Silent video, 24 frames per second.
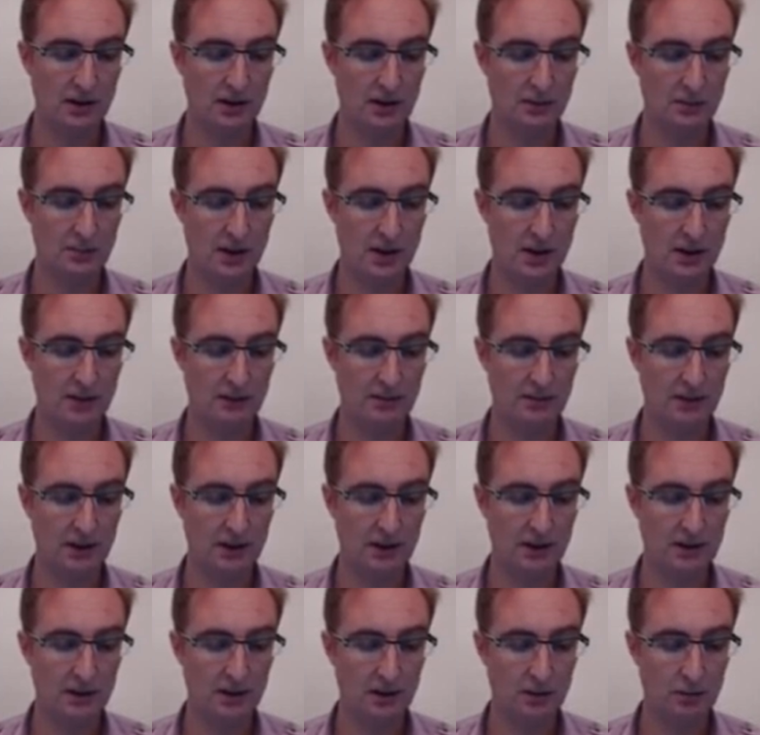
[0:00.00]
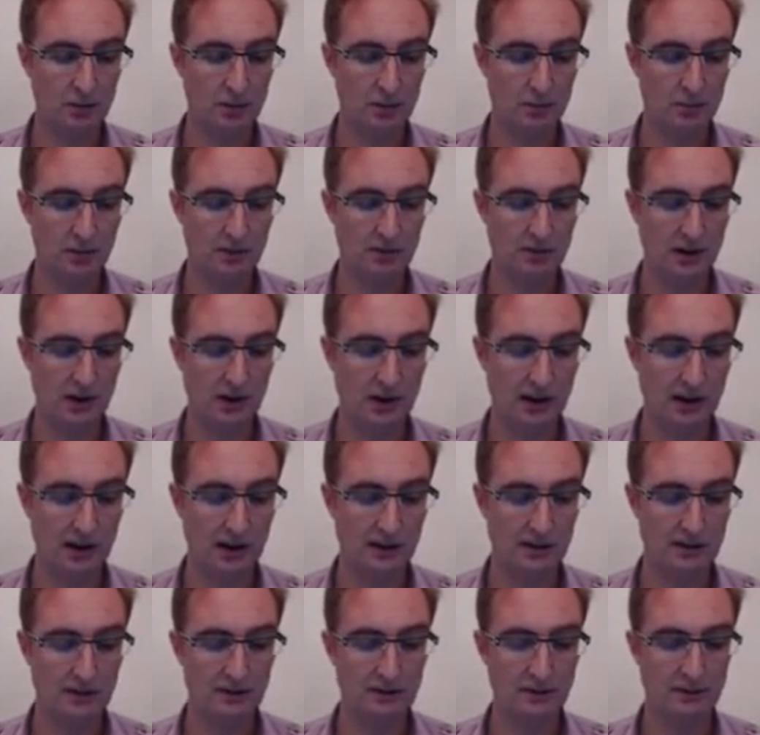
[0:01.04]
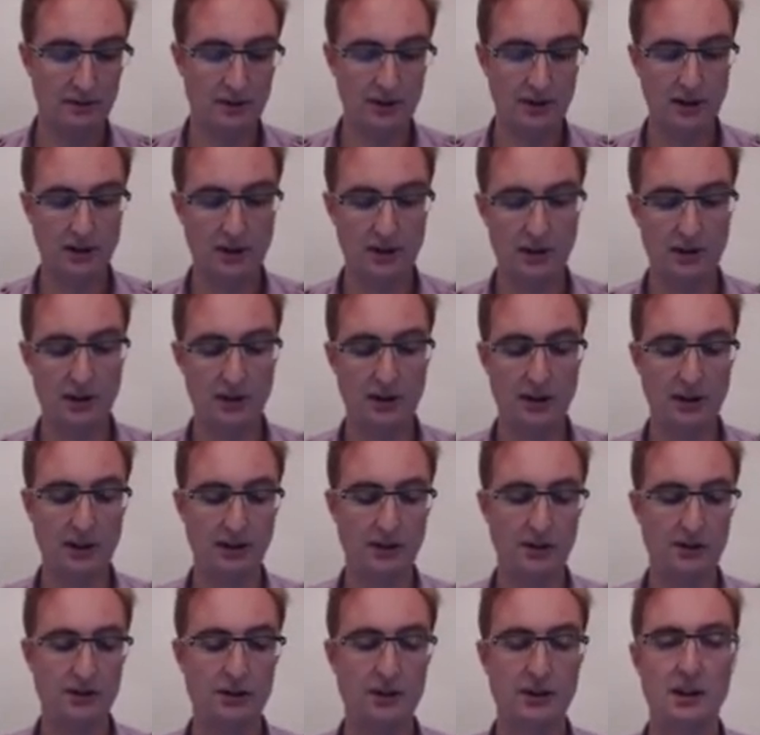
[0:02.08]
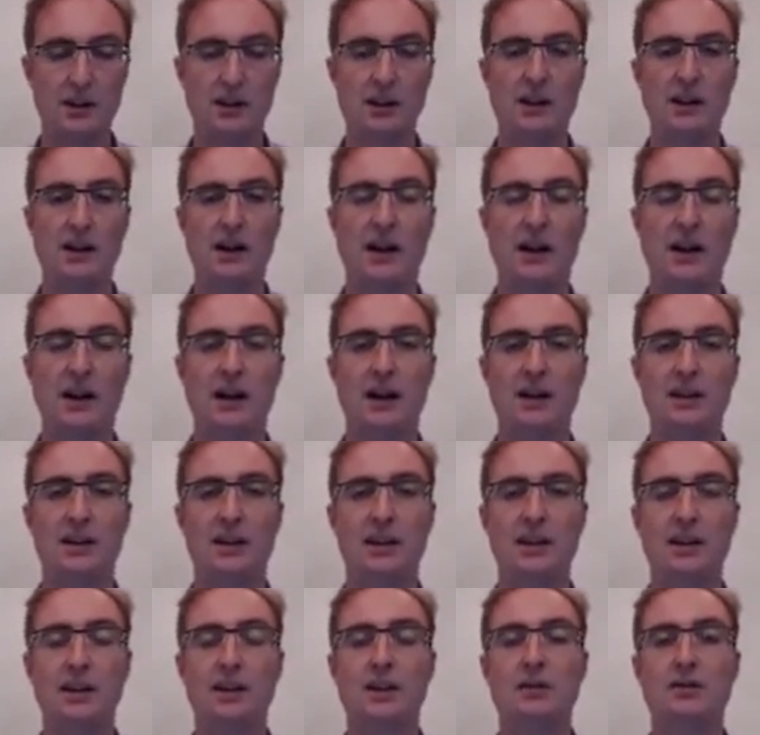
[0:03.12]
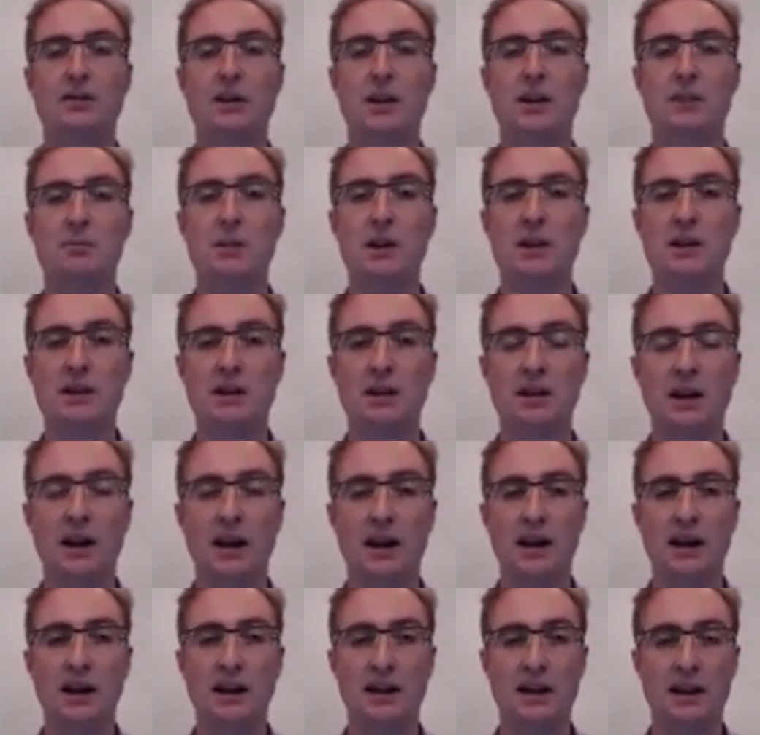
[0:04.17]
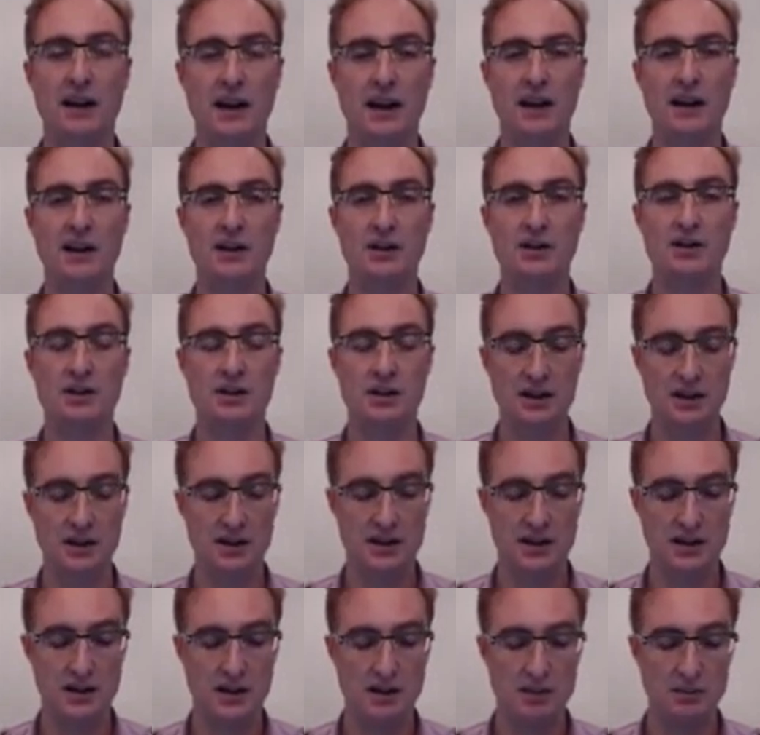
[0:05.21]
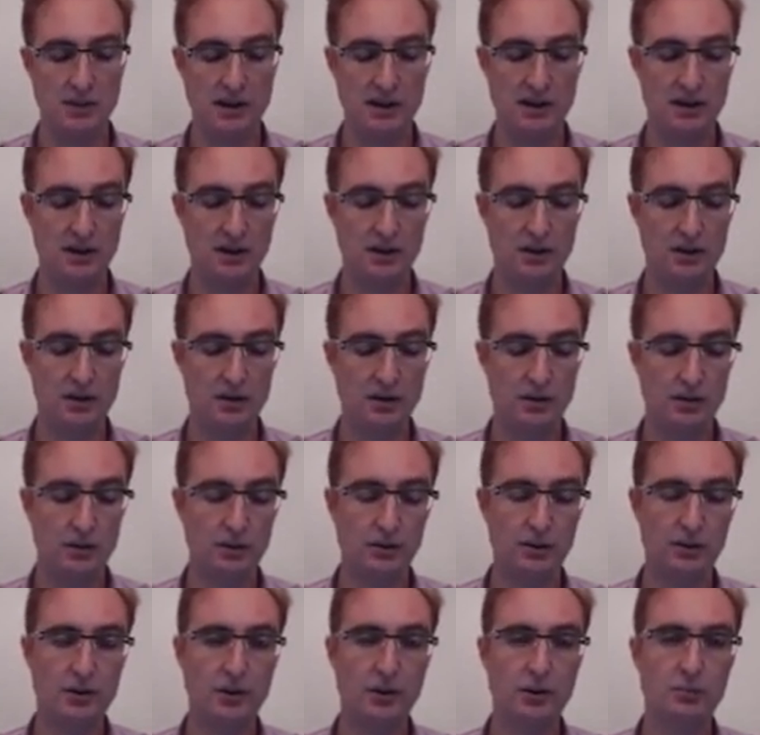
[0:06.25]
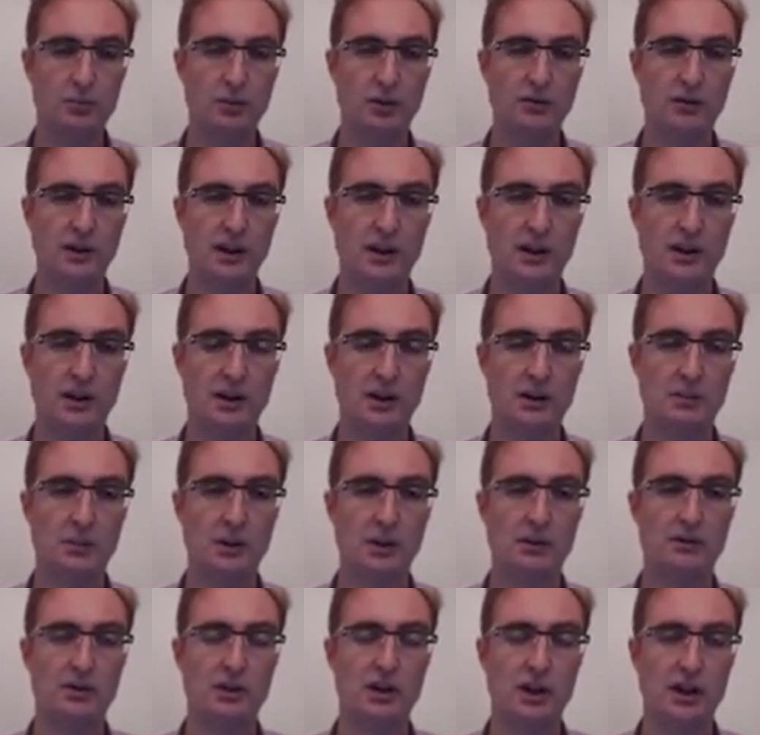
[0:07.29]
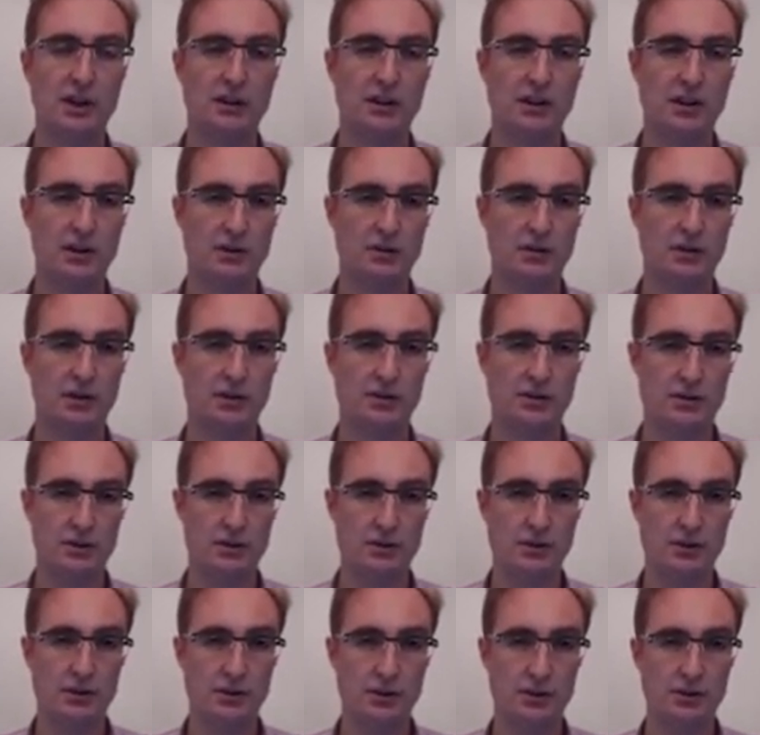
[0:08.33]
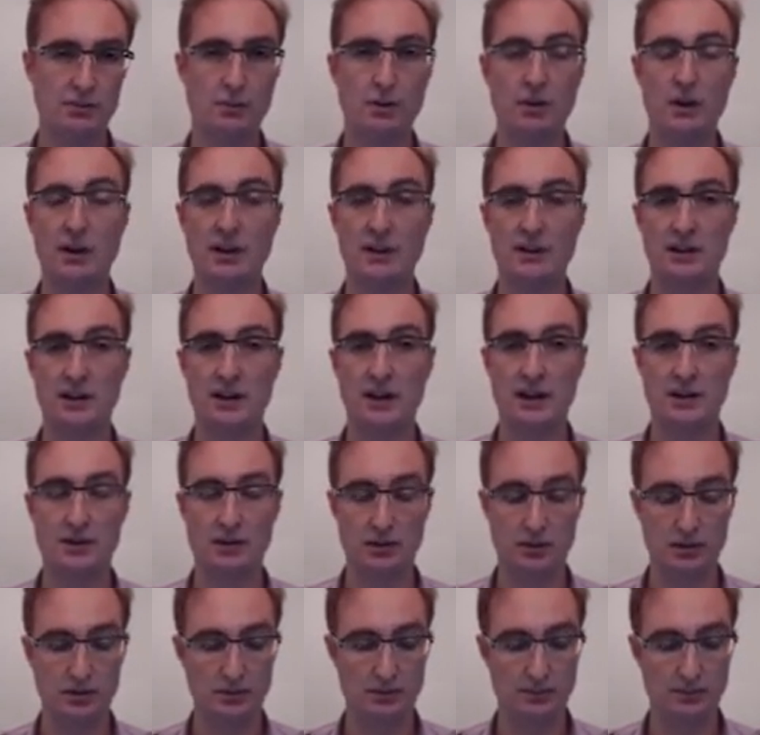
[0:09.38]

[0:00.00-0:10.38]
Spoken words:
benefits that it will provide for the clients are that it can run a bigger cache, and it can also provide a little bit of sharing across users. We'll get to that too.